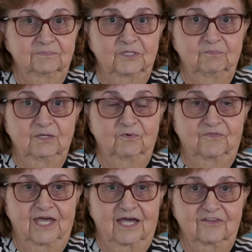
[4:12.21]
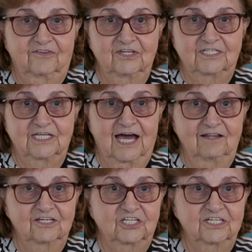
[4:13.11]
you meet with the
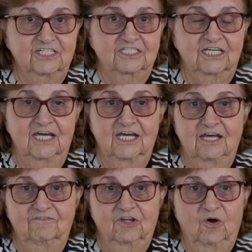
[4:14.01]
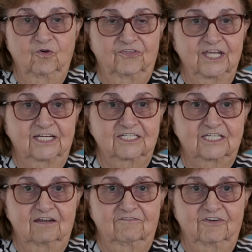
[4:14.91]
anesthesiologist, the whole thing is
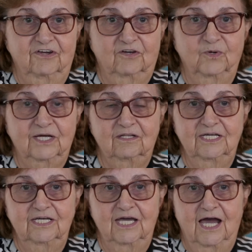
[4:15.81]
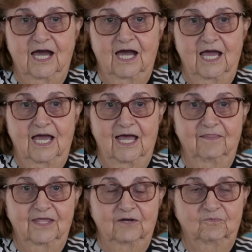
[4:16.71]
done very quickly,
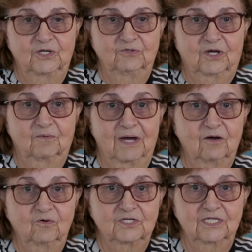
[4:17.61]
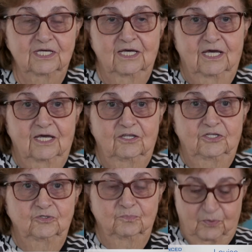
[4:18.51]
and then when you come out,
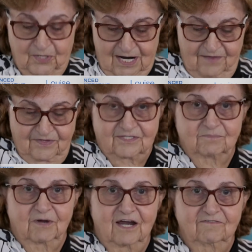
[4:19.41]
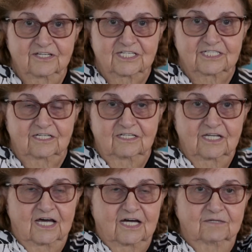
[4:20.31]
you put on this marvelous
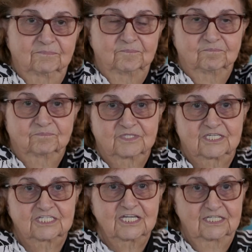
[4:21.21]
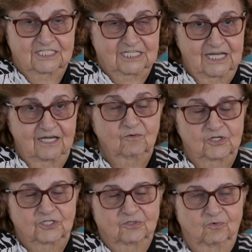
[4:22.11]
little sling,
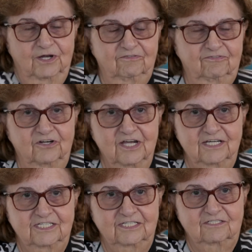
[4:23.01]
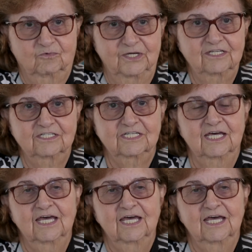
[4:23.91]
which you'll wear for 6 weeks,